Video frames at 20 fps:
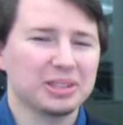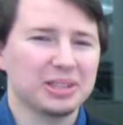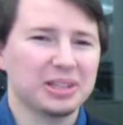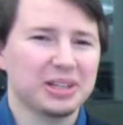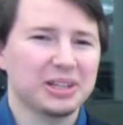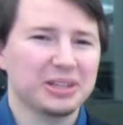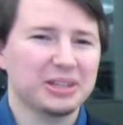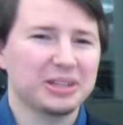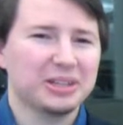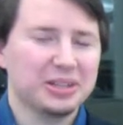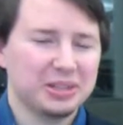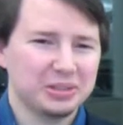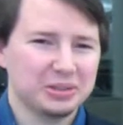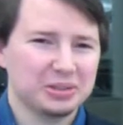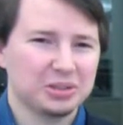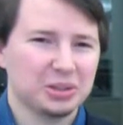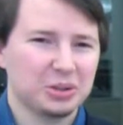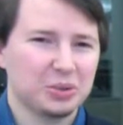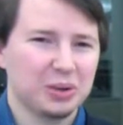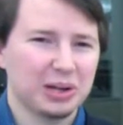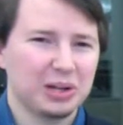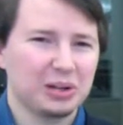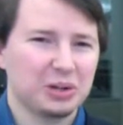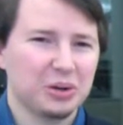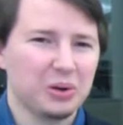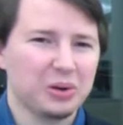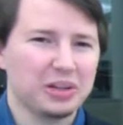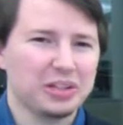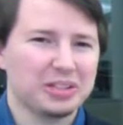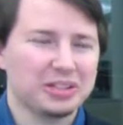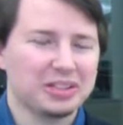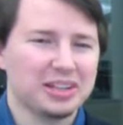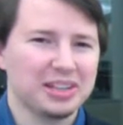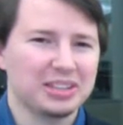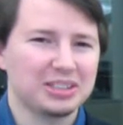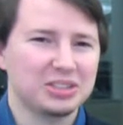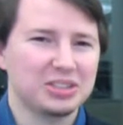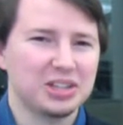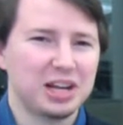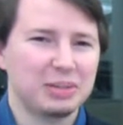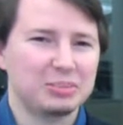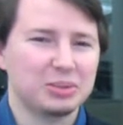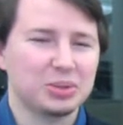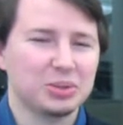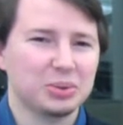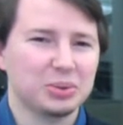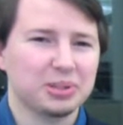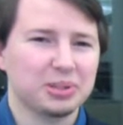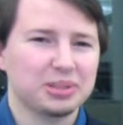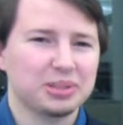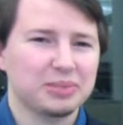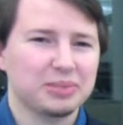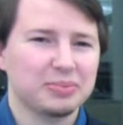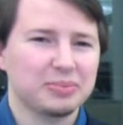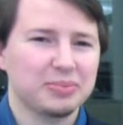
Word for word: Keeley. Here's a quick look at today's top stories.